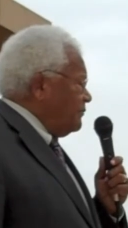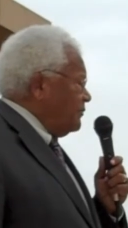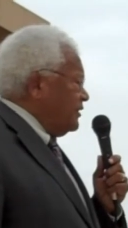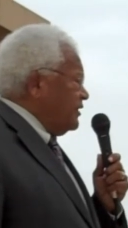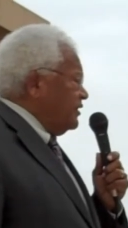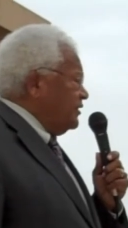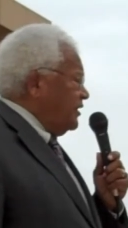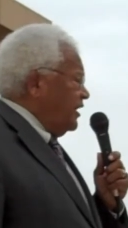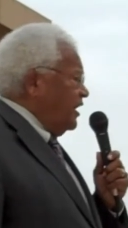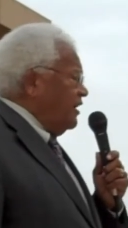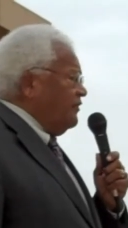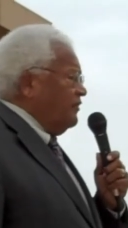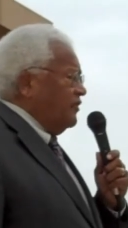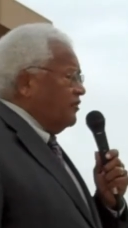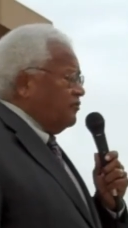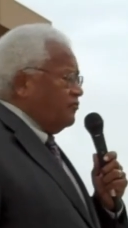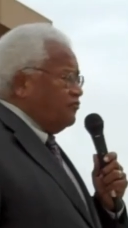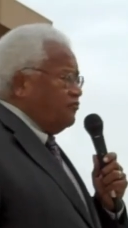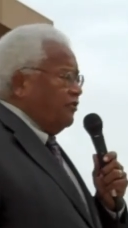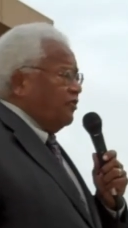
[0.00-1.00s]
be a day
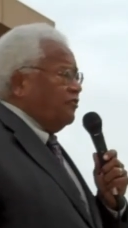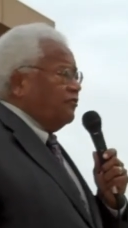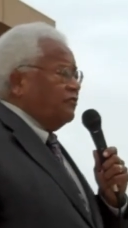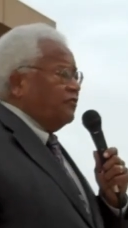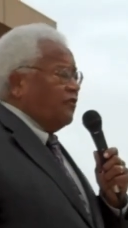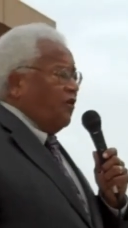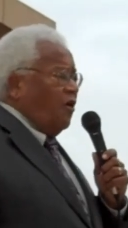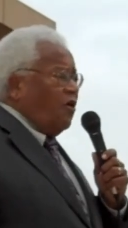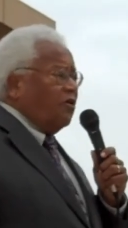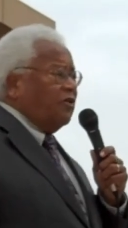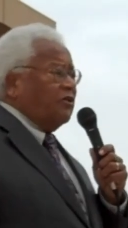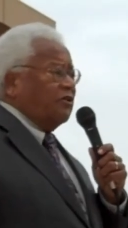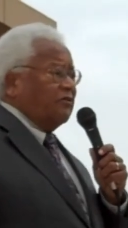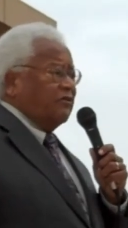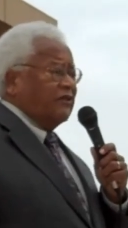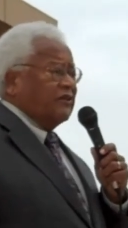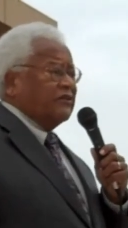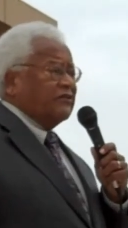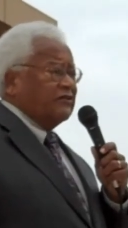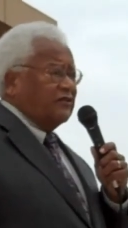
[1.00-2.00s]
that triggers all
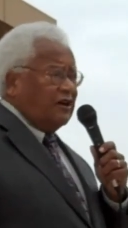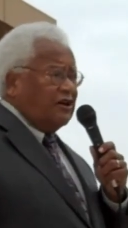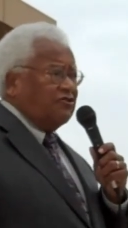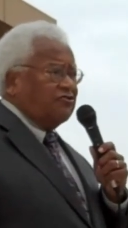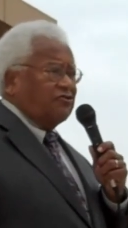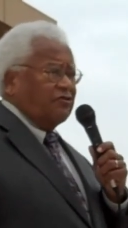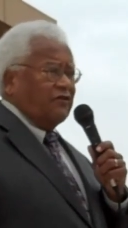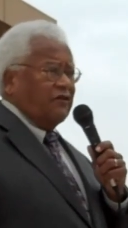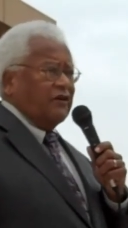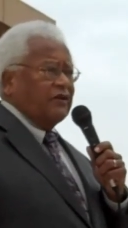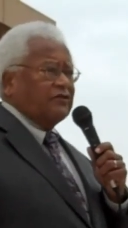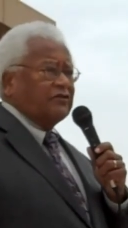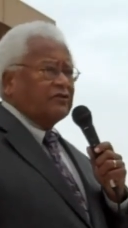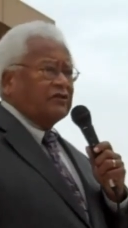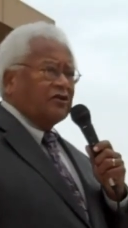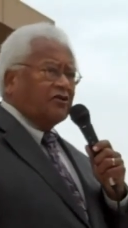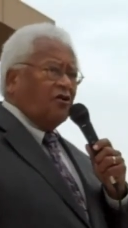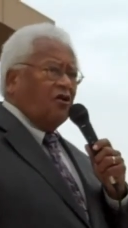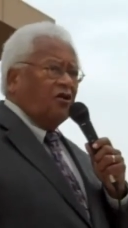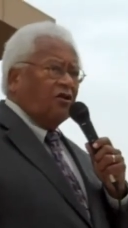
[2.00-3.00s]
of us, each of
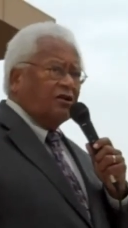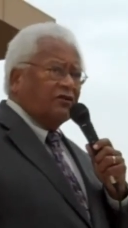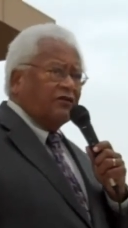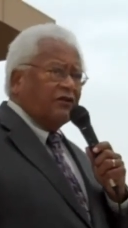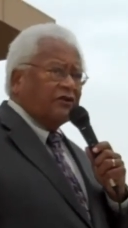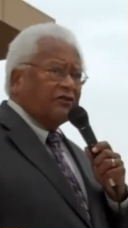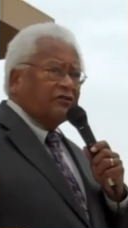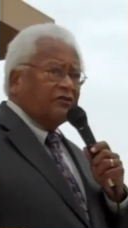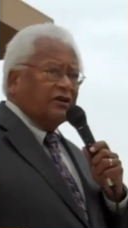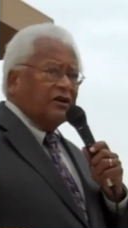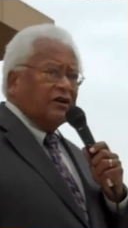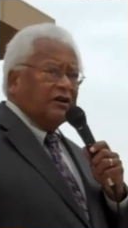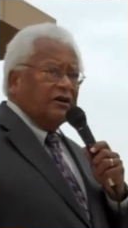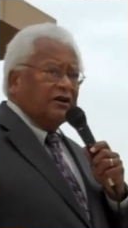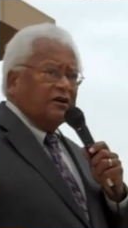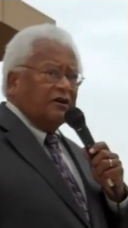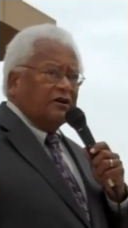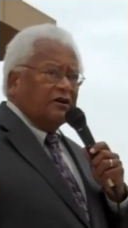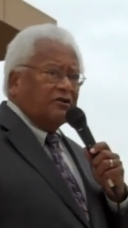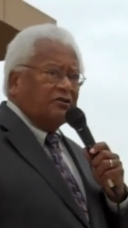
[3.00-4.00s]
us and all of us,
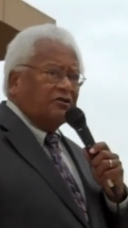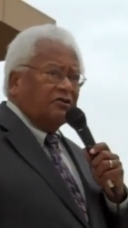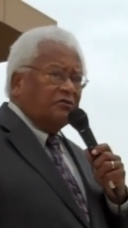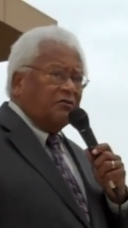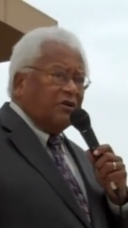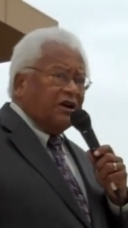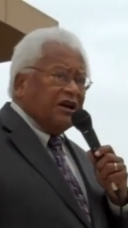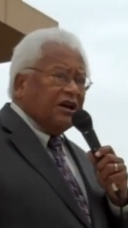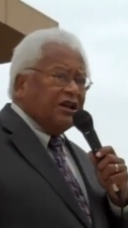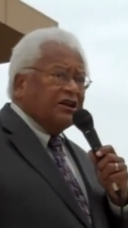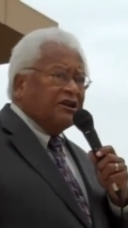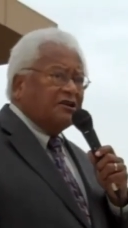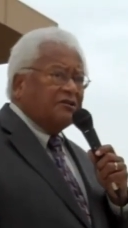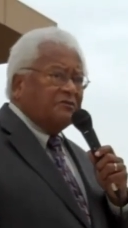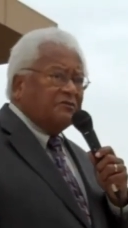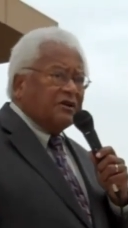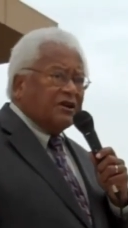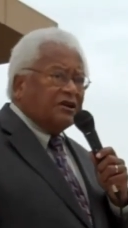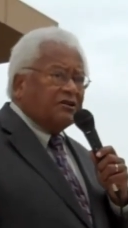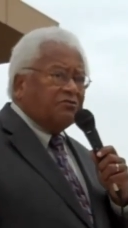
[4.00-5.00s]
into being
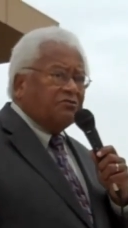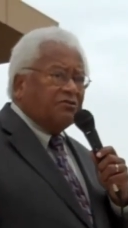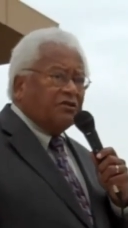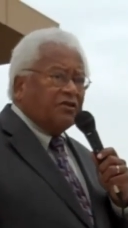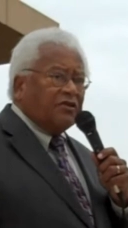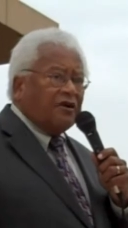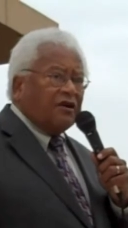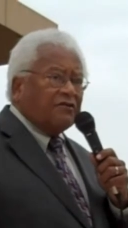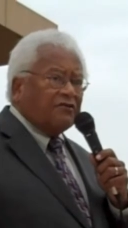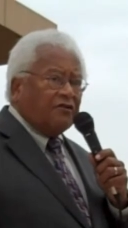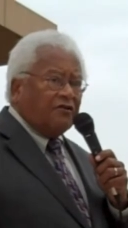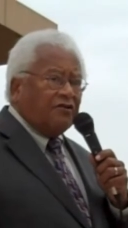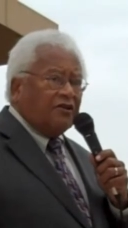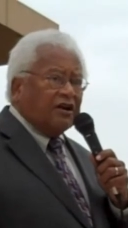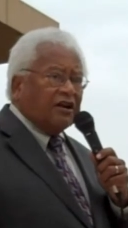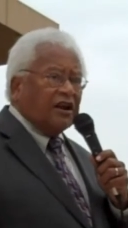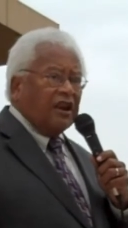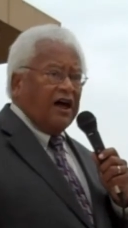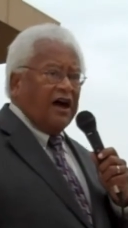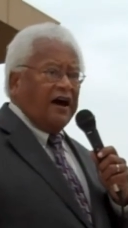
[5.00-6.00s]
committed with our
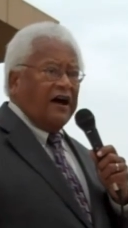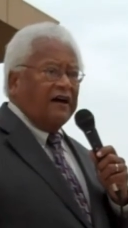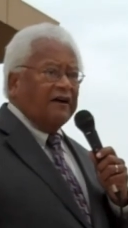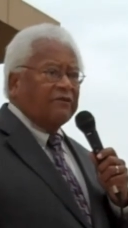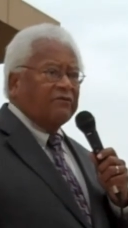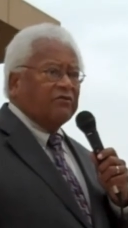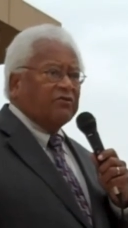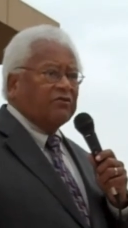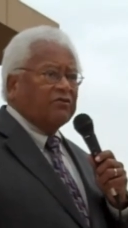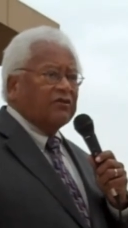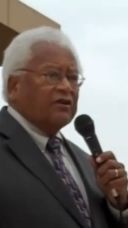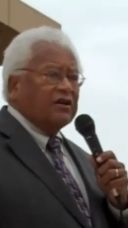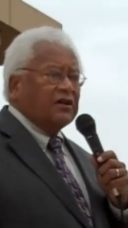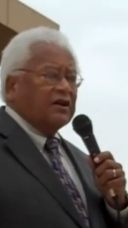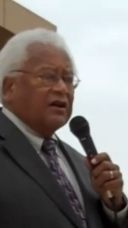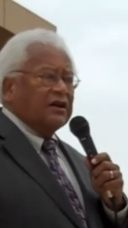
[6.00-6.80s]
very lives